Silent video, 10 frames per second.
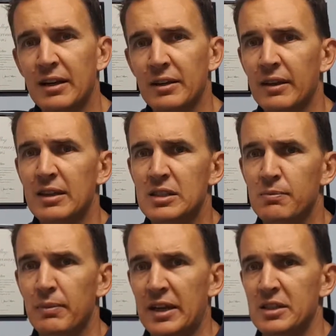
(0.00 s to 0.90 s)
and
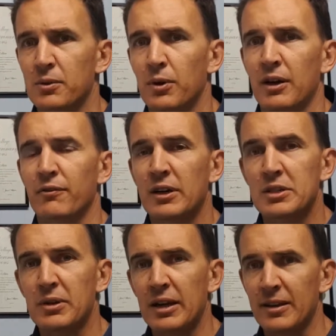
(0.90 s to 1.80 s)
that makes it quite a
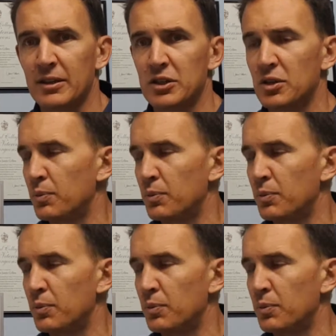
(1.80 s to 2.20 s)
frustrating condition,